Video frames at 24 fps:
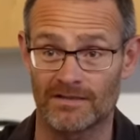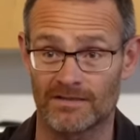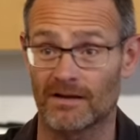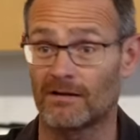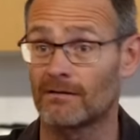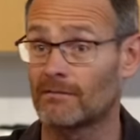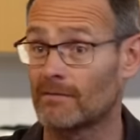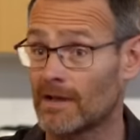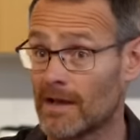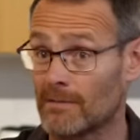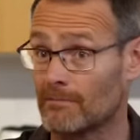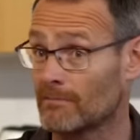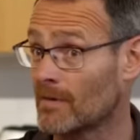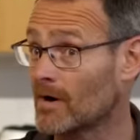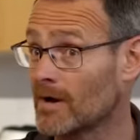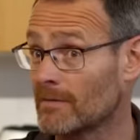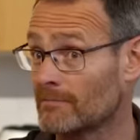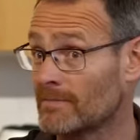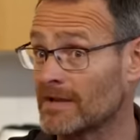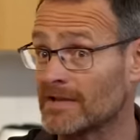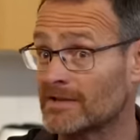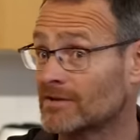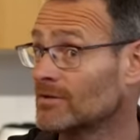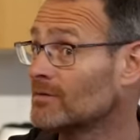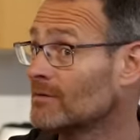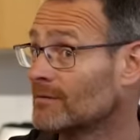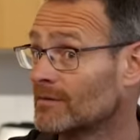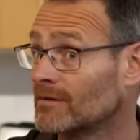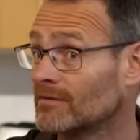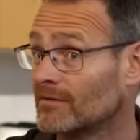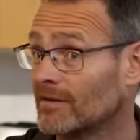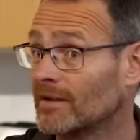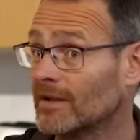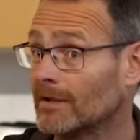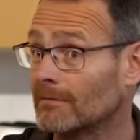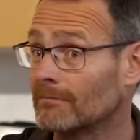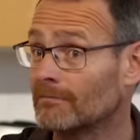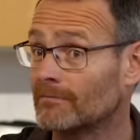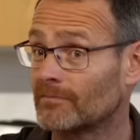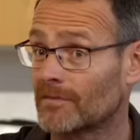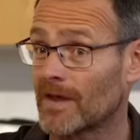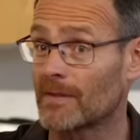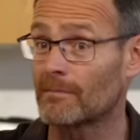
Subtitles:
So it might be 2 foot deep.